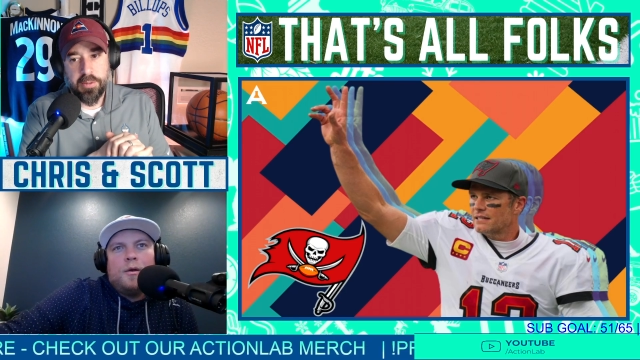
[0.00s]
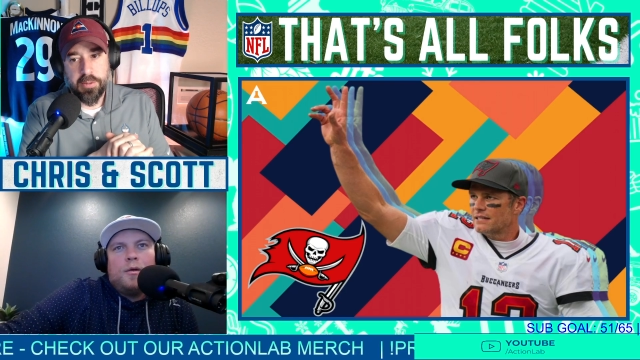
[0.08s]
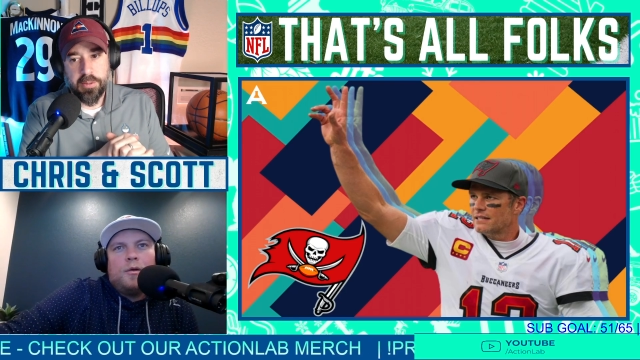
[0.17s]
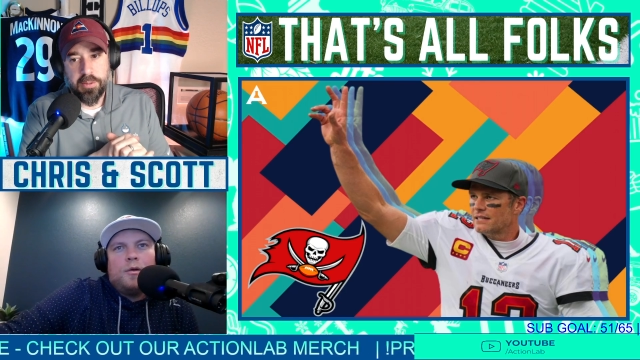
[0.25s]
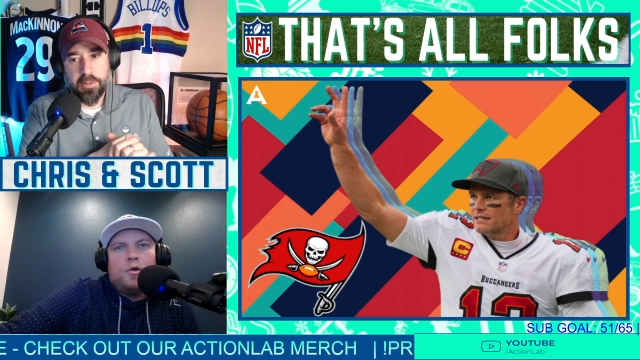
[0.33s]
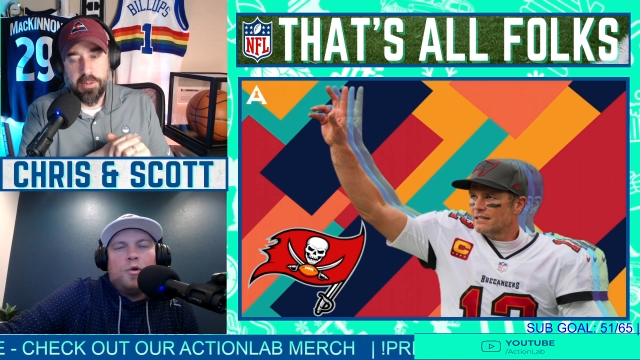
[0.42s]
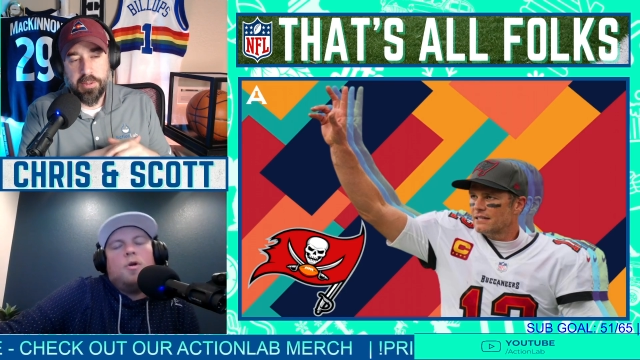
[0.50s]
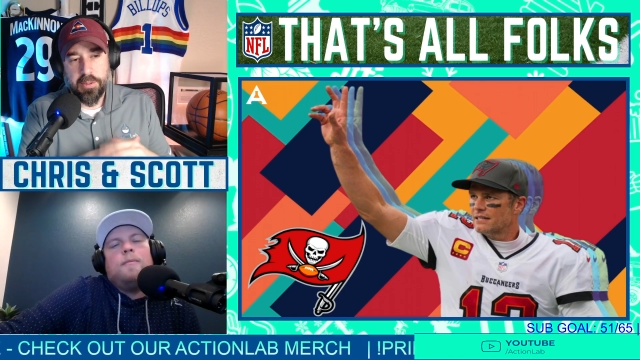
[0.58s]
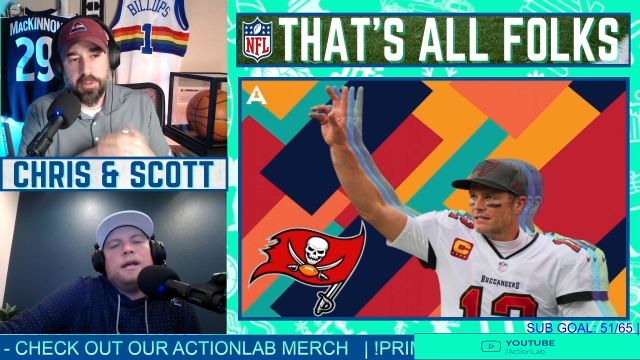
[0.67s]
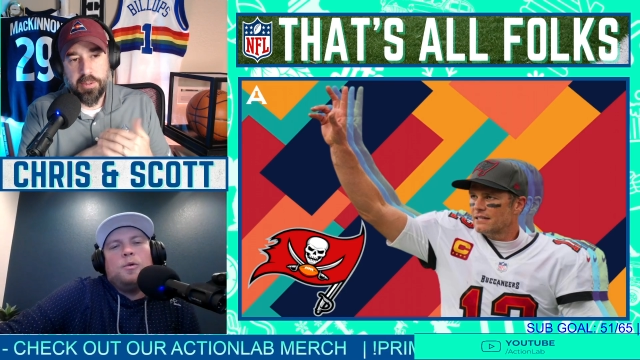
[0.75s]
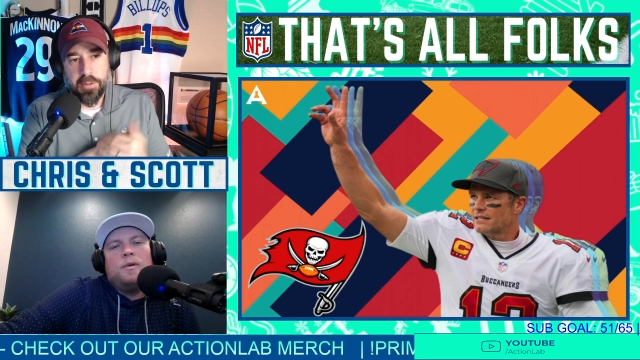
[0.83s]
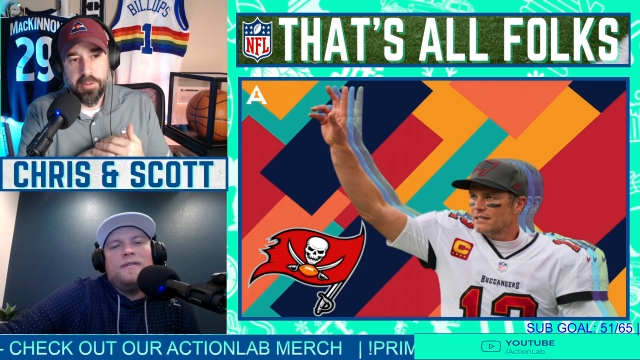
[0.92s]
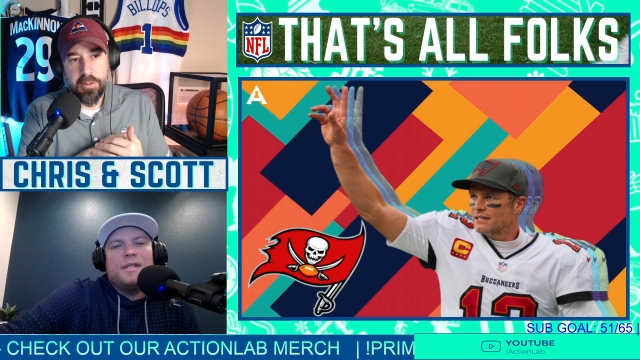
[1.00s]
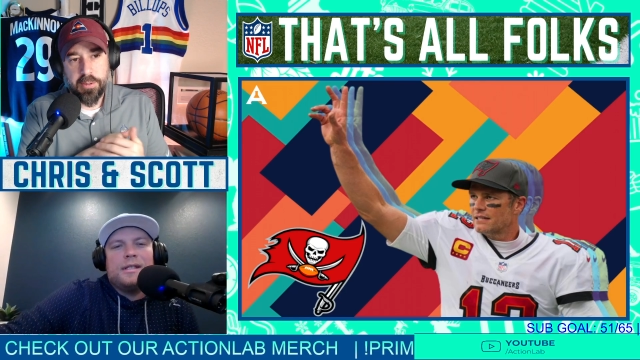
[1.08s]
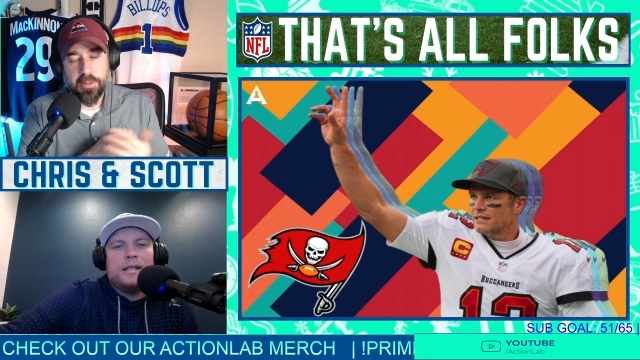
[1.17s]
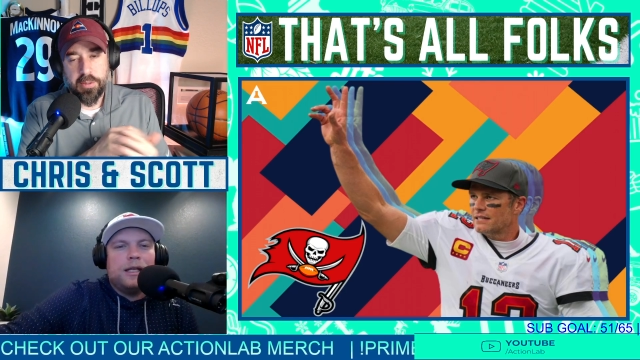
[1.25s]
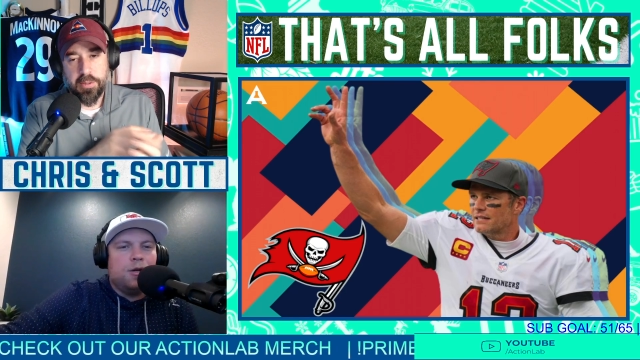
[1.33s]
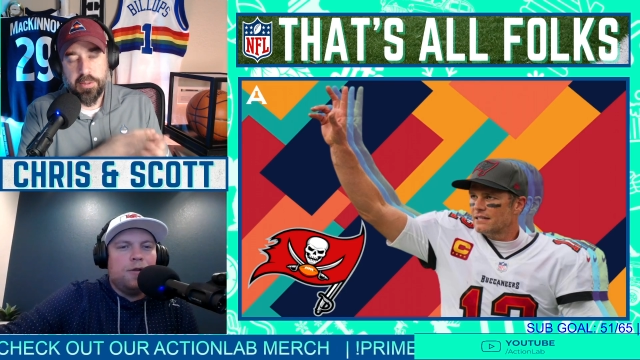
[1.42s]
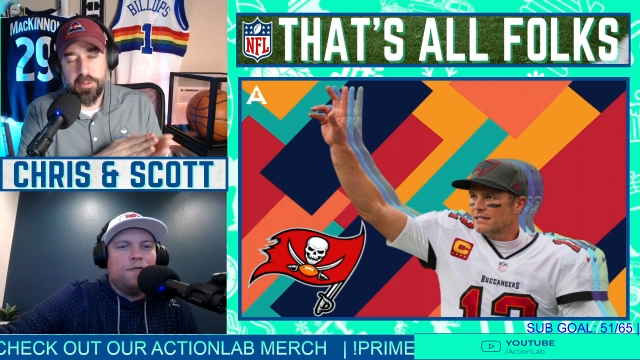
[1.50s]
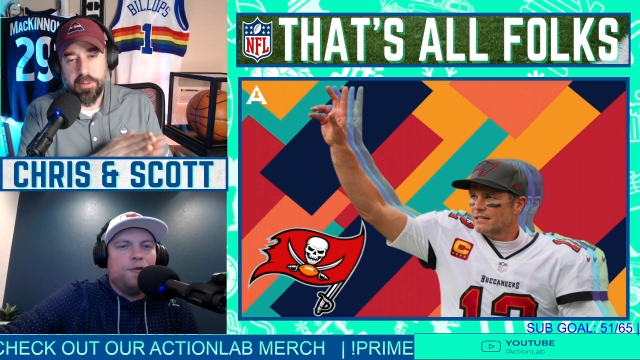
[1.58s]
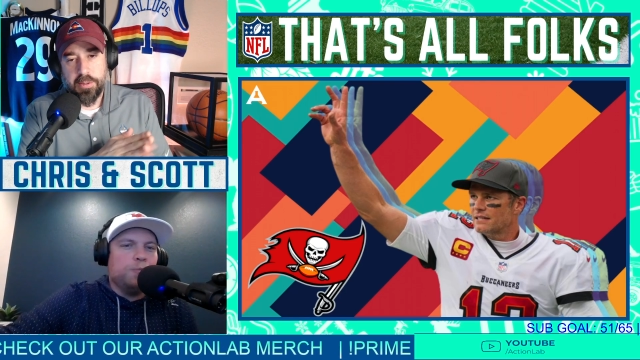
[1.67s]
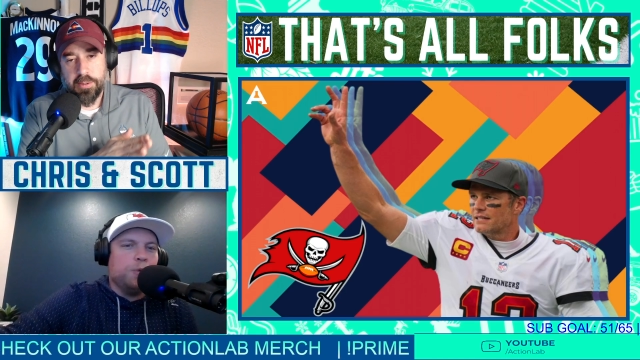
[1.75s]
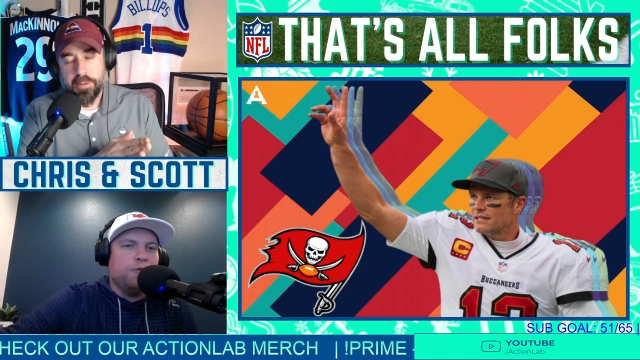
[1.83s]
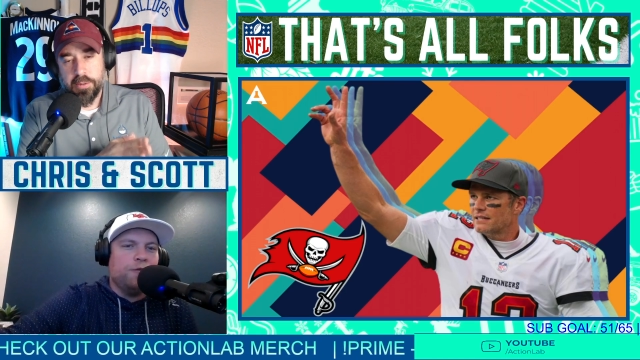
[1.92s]
Speaker 1: quarterback we've seen on a
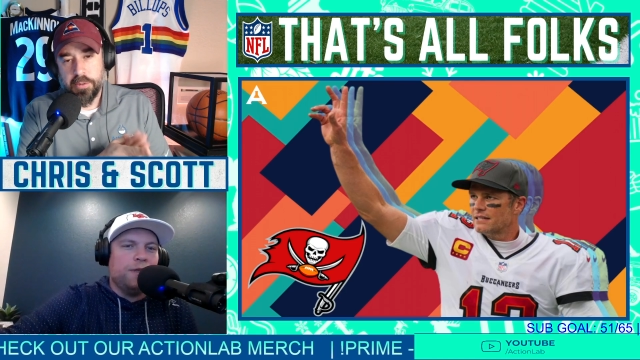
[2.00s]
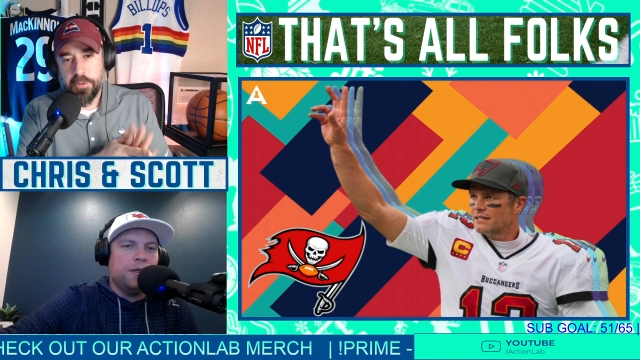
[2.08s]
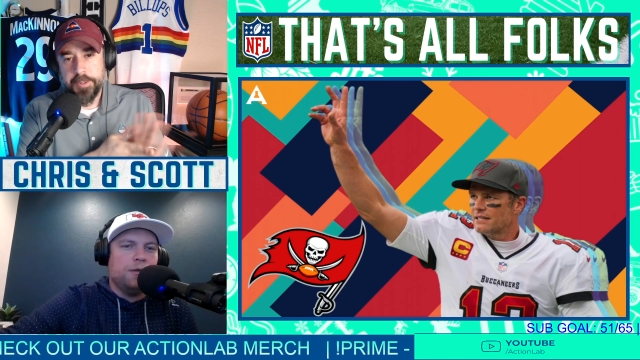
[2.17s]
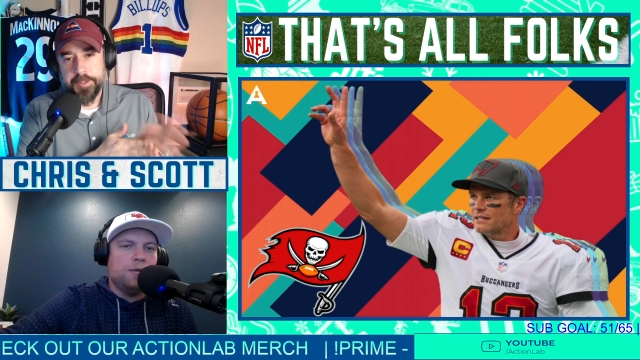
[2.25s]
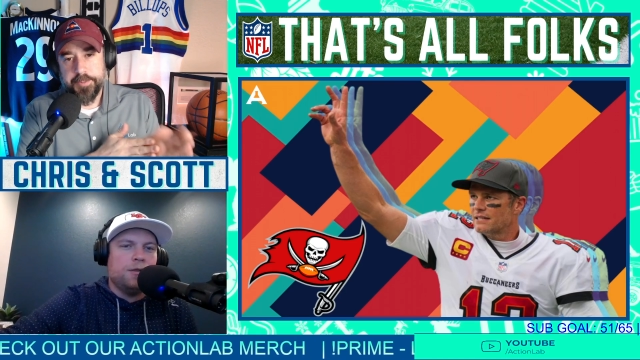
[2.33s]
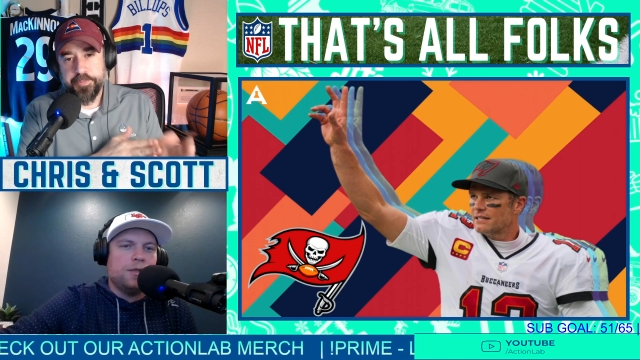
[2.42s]
football field,